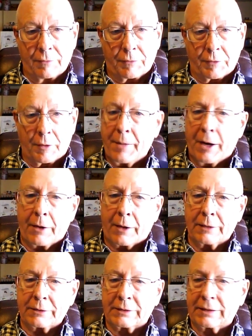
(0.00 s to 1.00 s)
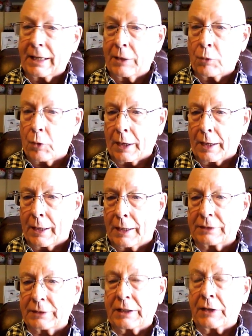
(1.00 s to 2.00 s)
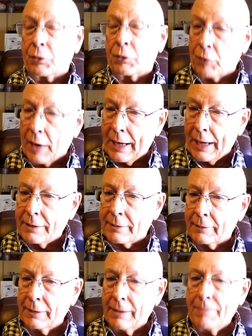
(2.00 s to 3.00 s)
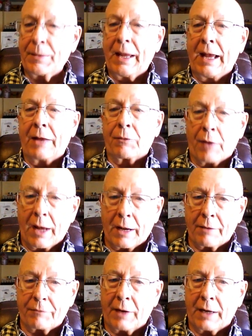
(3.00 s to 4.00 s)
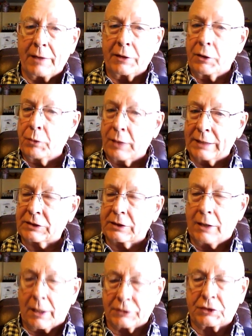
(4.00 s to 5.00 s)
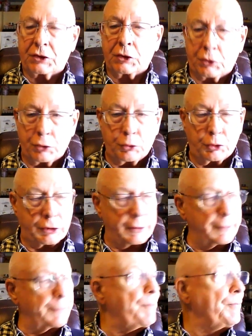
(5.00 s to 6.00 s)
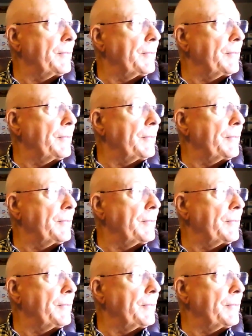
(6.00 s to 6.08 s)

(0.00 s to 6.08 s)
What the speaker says: for Americans to get organized and to write and ratify the U.S. Constitution